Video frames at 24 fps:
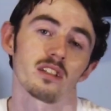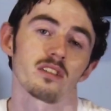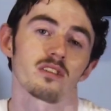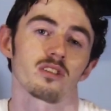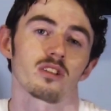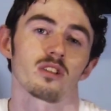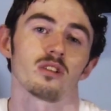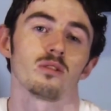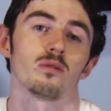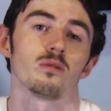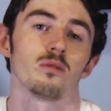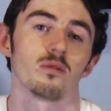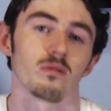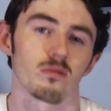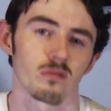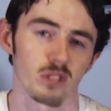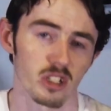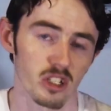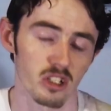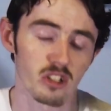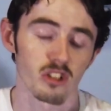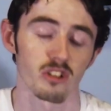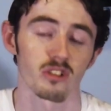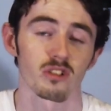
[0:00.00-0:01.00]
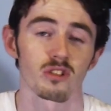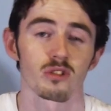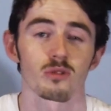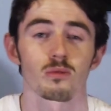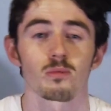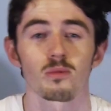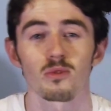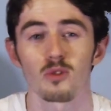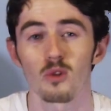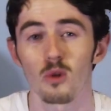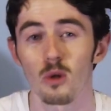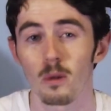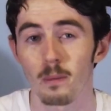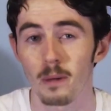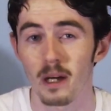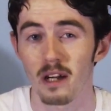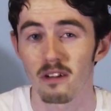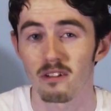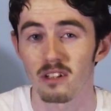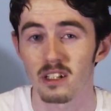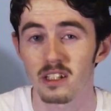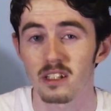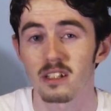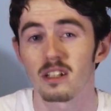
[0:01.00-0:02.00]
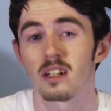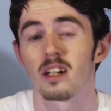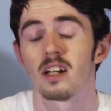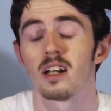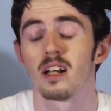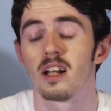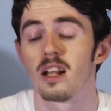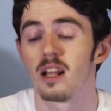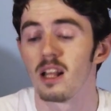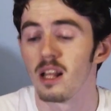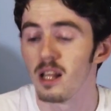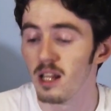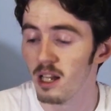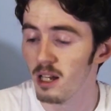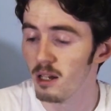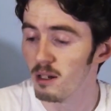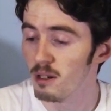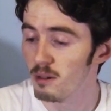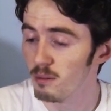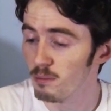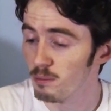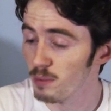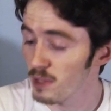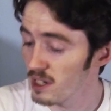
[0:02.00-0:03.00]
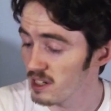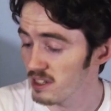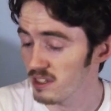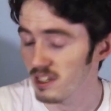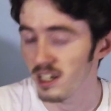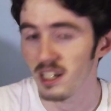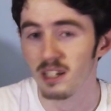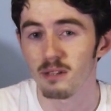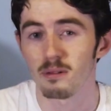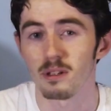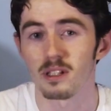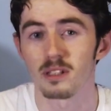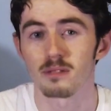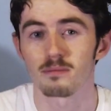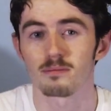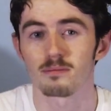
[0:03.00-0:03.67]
so which I couldn't do before apparently. But anyway,